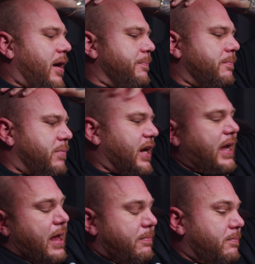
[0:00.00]
I got
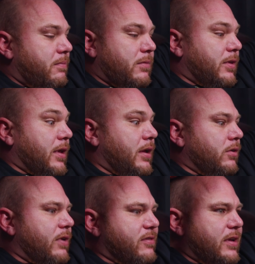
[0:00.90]
into
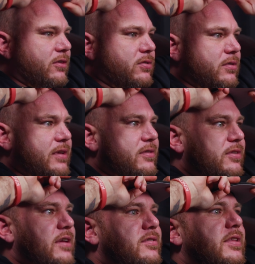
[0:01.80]
residential, and they suggested
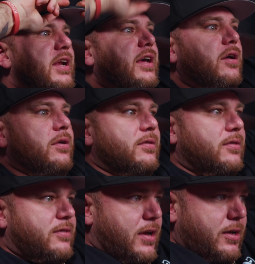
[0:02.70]
that I go to this
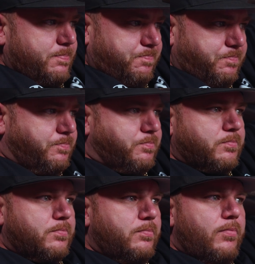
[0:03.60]

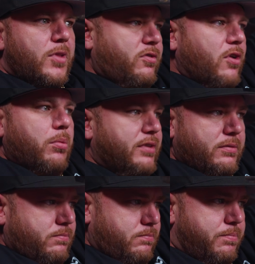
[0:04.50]
sober living,
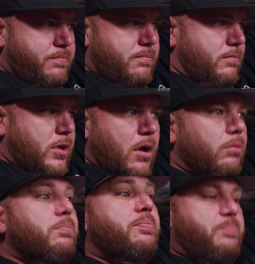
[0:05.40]

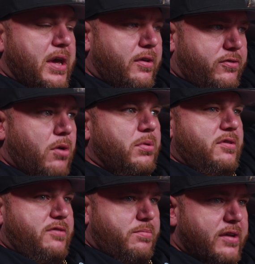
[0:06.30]
pick a sober living
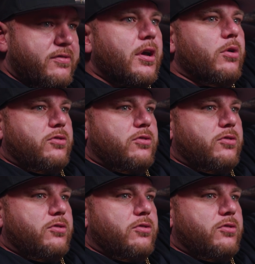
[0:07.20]
place to go to.